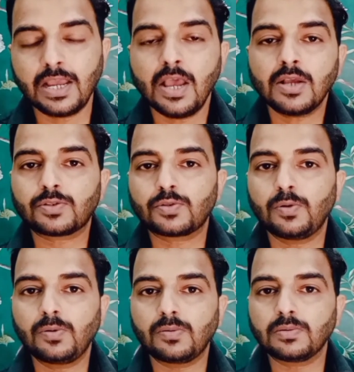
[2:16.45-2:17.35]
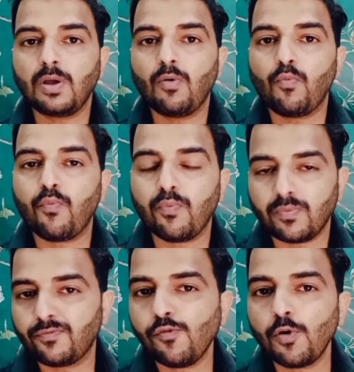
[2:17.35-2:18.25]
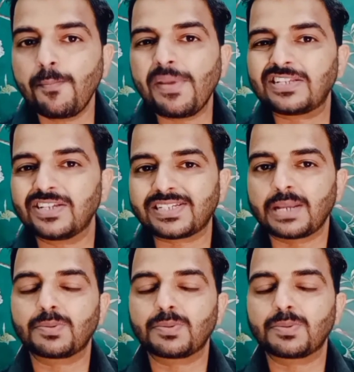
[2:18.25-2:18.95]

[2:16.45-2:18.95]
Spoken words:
so the four major steps